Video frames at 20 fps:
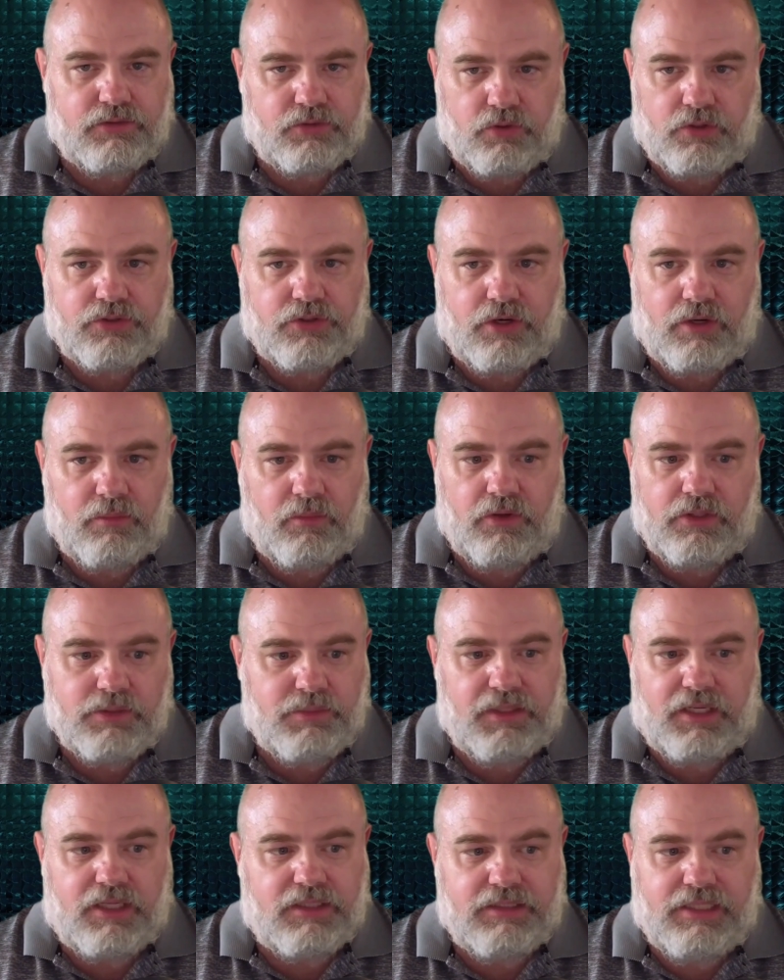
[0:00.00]
short-term ones,
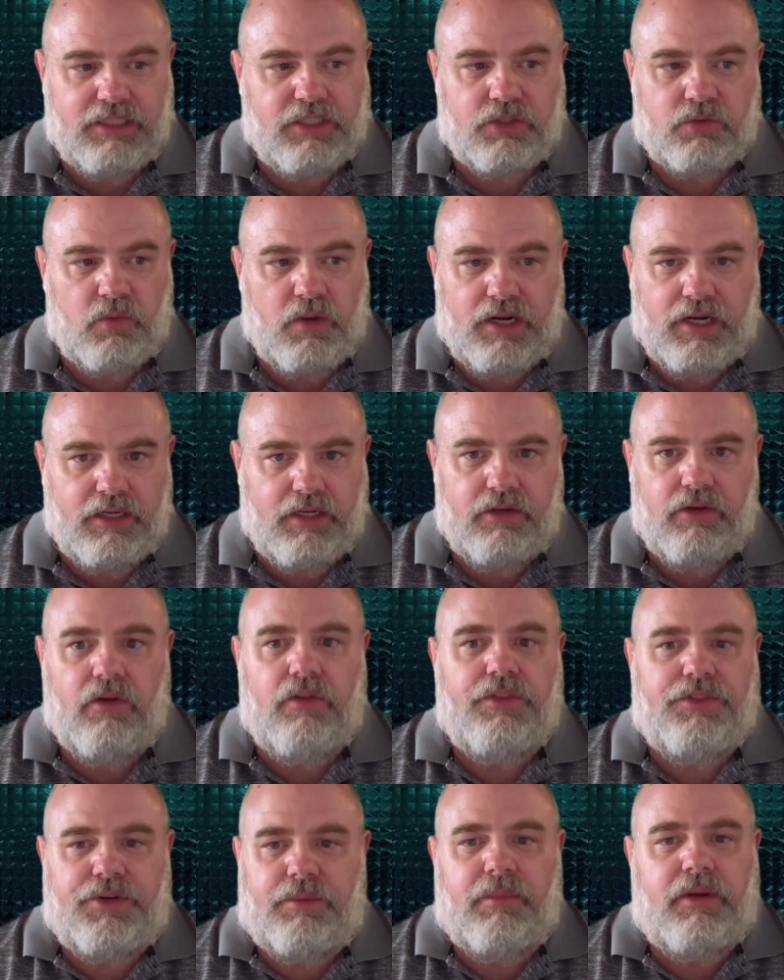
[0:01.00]
because they just wanted to know
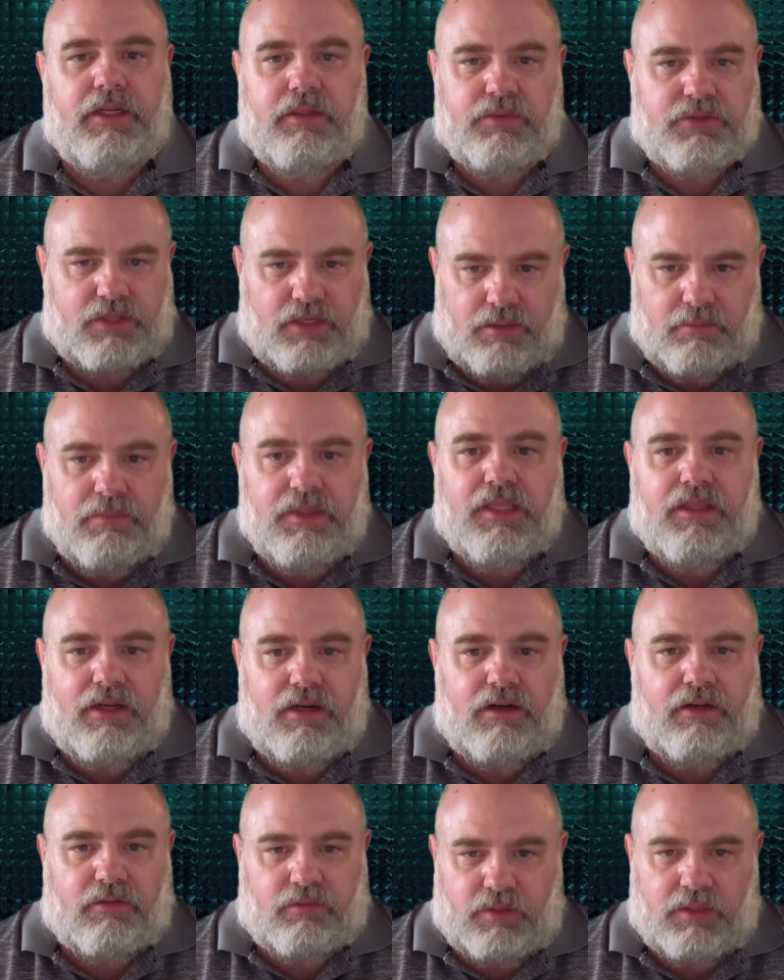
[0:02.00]
that their money was going to be
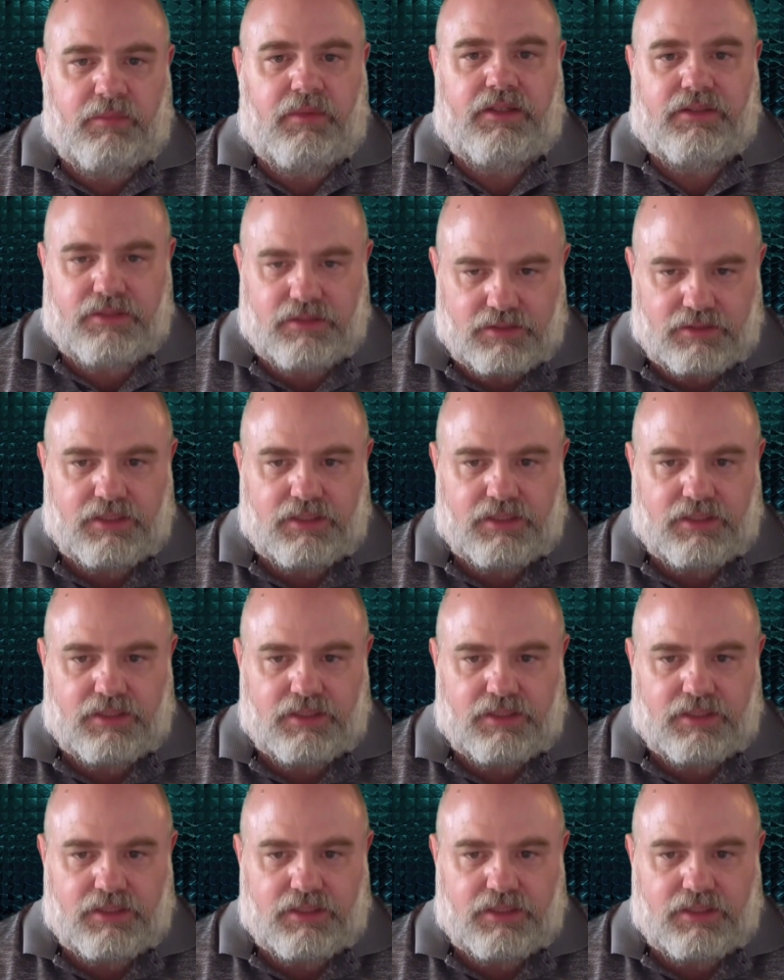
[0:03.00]
there in 3 months,